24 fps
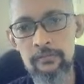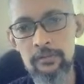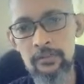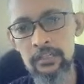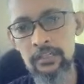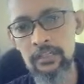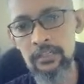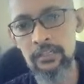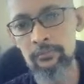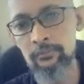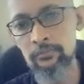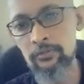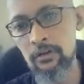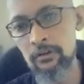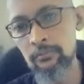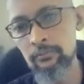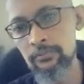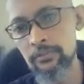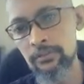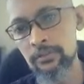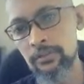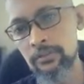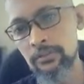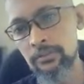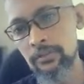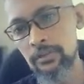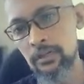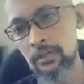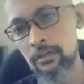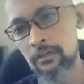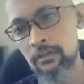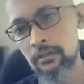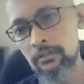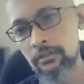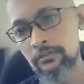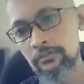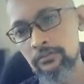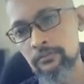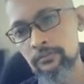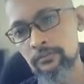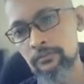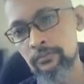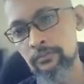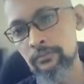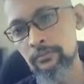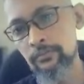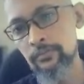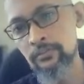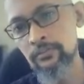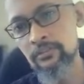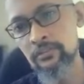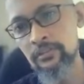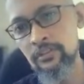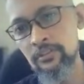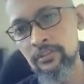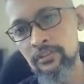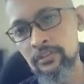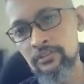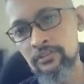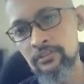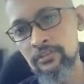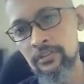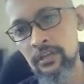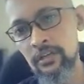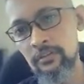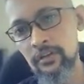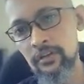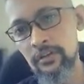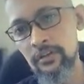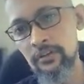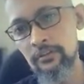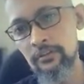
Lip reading: In the proper kind of positions there, right?